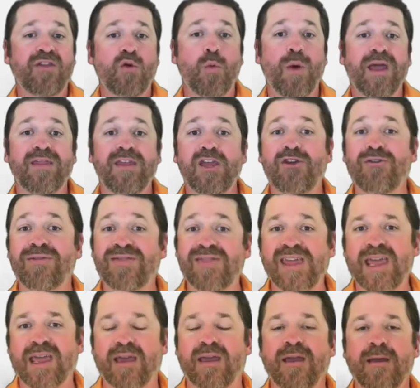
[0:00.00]
in the way that you
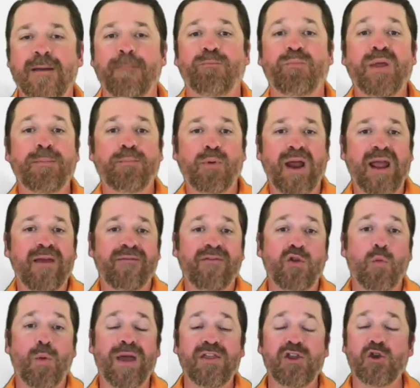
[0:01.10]
think. Be brave in the
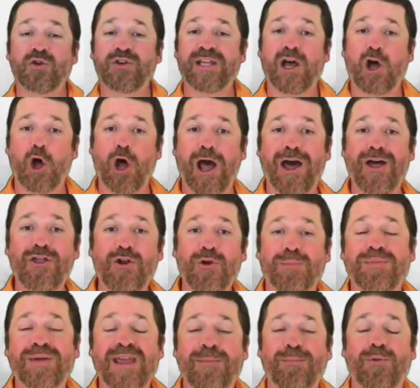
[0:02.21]
way that you tell other
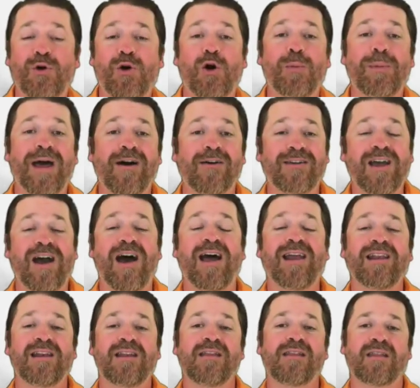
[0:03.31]
people about God
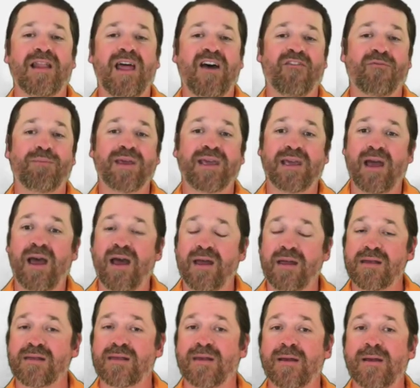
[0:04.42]
and his love
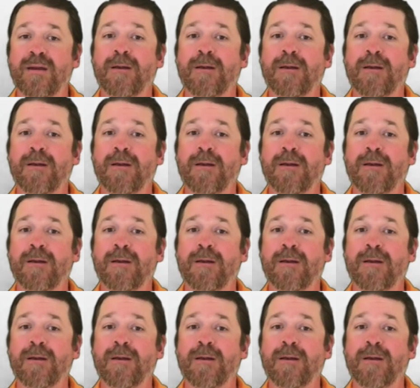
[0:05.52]
because